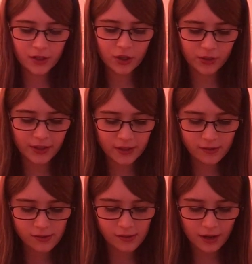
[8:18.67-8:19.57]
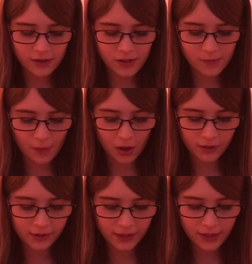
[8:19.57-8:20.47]
like cookies and it's
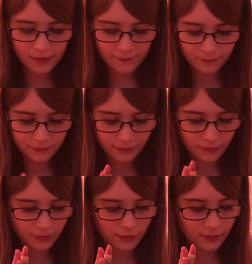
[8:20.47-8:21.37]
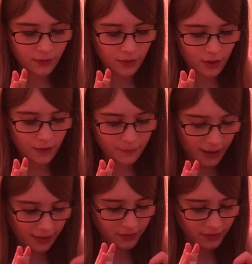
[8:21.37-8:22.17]
sparkly. Um, I